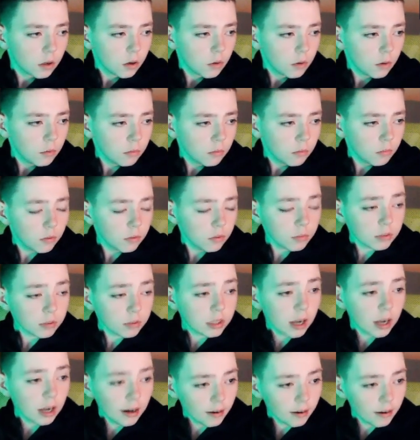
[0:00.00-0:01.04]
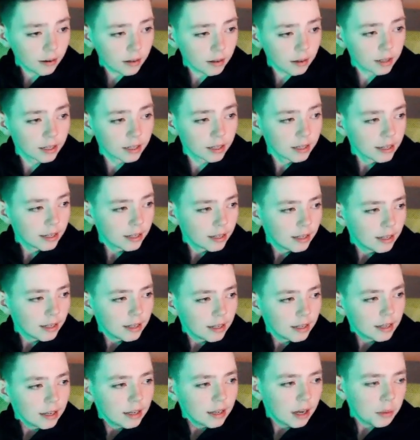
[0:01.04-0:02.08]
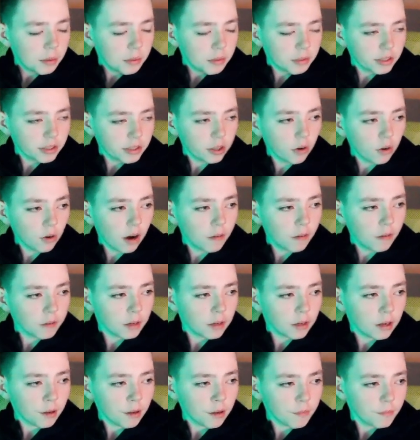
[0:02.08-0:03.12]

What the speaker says: What was that? I mean, we still have it yet.